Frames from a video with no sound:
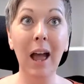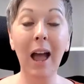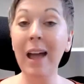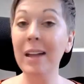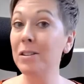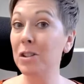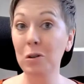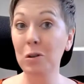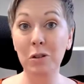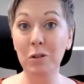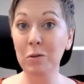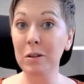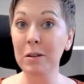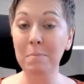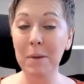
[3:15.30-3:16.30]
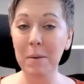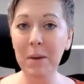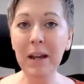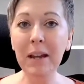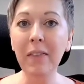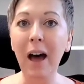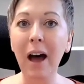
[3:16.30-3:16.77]
And so you can
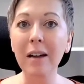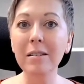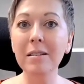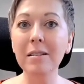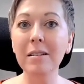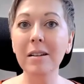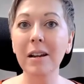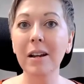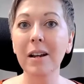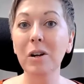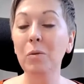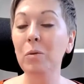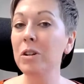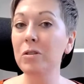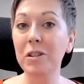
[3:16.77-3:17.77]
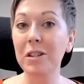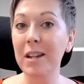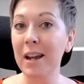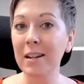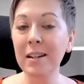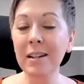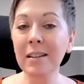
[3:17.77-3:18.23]
mimic that when you're
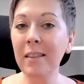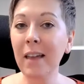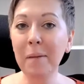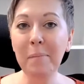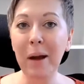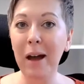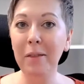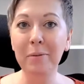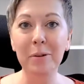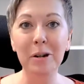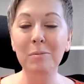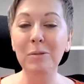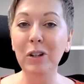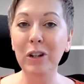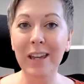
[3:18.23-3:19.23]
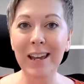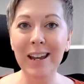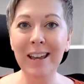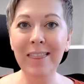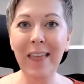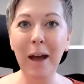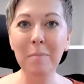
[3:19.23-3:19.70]
standing in that bathroom
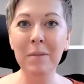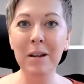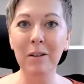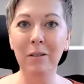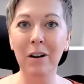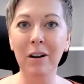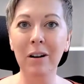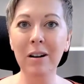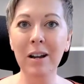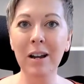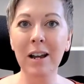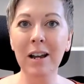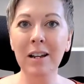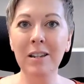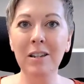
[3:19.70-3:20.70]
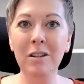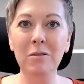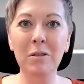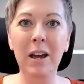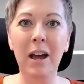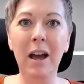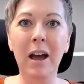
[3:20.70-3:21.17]
looking in that mirror,
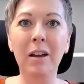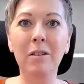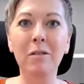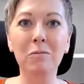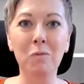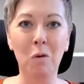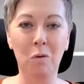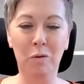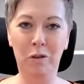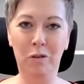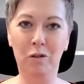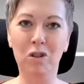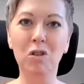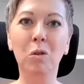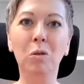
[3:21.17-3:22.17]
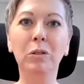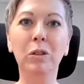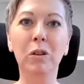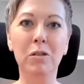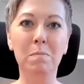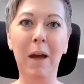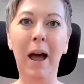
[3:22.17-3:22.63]
you can roll your
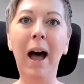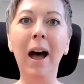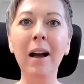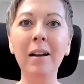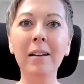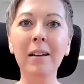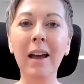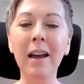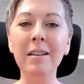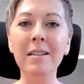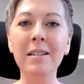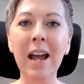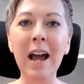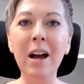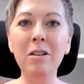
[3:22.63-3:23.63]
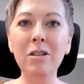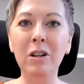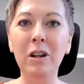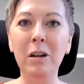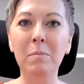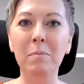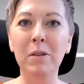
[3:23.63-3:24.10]
shoulders back and down. You
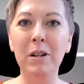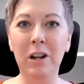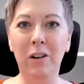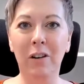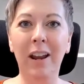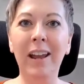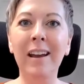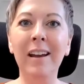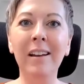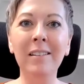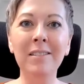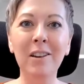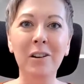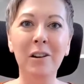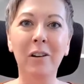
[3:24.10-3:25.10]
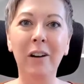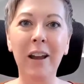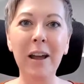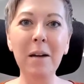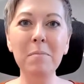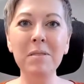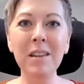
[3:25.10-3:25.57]
can put your hands on your
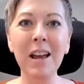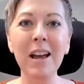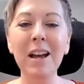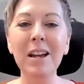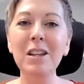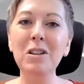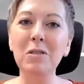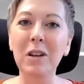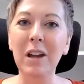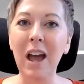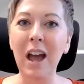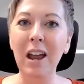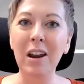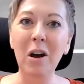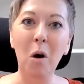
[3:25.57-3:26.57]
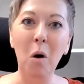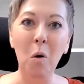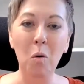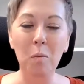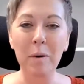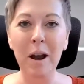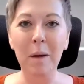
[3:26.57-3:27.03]
hips. You can
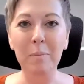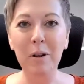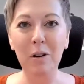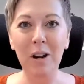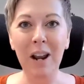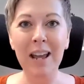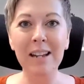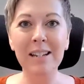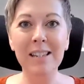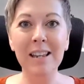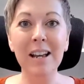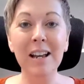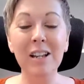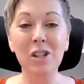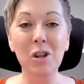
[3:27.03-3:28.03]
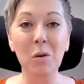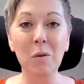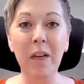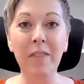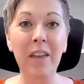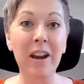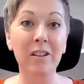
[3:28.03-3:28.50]
open up your legs so
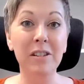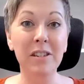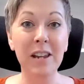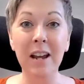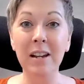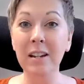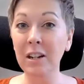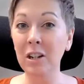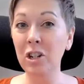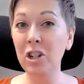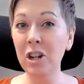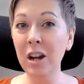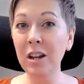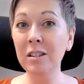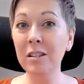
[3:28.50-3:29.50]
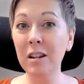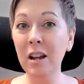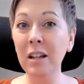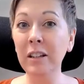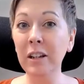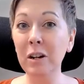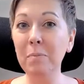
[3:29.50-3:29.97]
that they are standing just
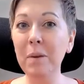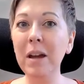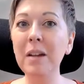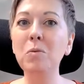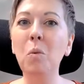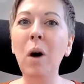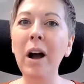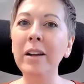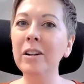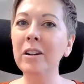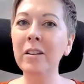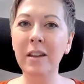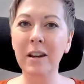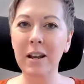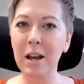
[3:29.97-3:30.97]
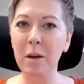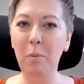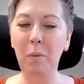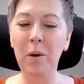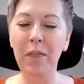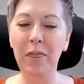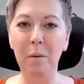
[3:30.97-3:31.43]
a little bit wider than hip
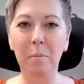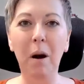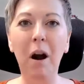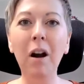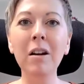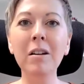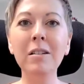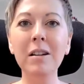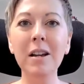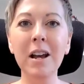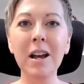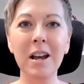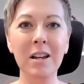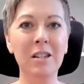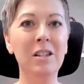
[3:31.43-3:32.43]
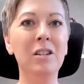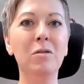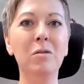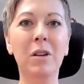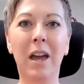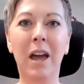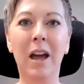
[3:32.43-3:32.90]
width apart.
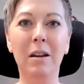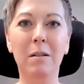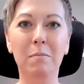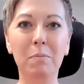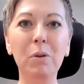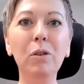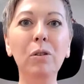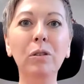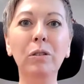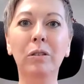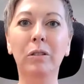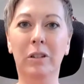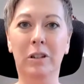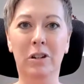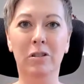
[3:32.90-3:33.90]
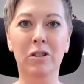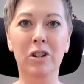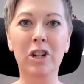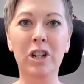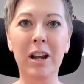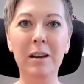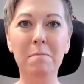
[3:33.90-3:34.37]
You can pull your
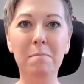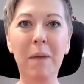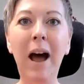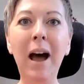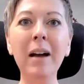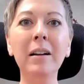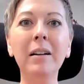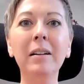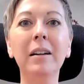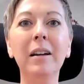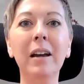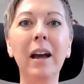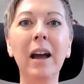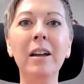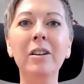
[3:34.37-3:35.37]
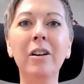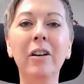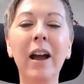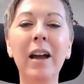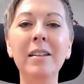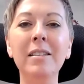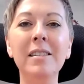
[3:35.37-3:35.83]
chin back and your
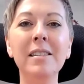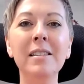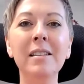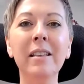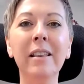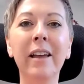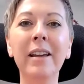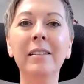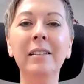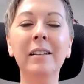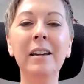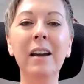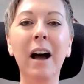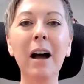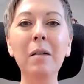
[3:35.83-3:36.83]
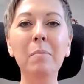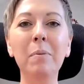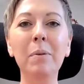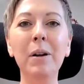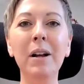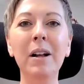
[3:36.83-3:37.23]
head slightly up.